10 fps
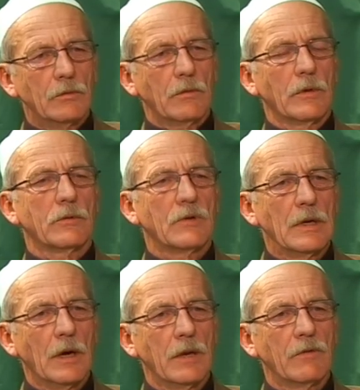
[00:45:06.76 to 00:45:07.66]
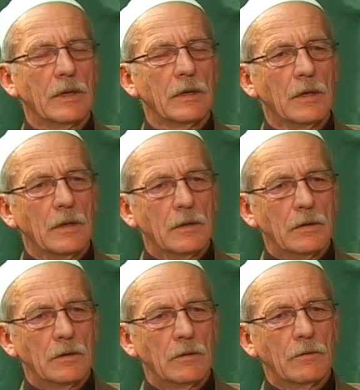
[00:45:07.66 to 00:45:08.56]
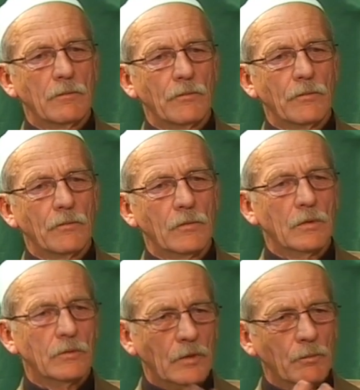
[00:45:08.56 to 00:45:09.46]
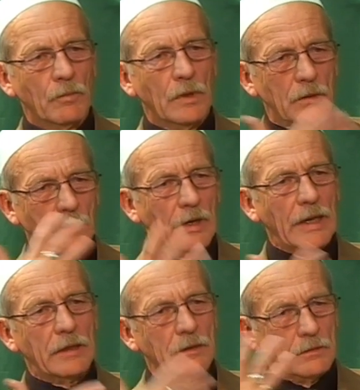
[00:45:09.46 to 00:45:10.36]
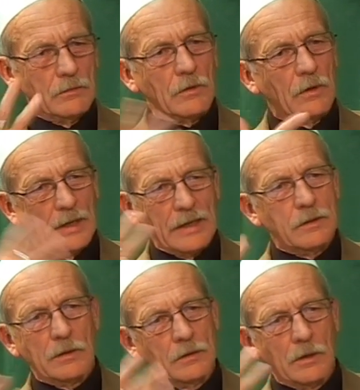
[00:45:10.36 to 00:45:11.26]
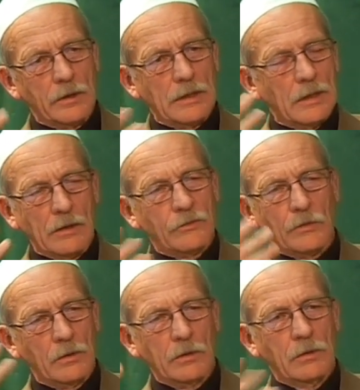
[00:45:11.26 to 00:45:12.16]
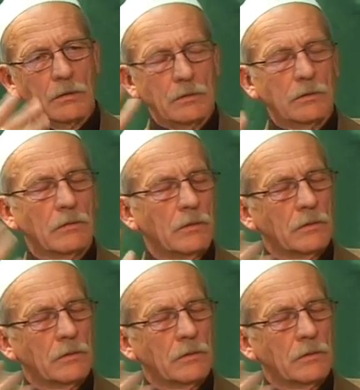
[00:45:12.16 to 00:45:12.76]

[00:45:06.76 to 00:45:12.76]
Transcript: the three I have read. Some collected articles or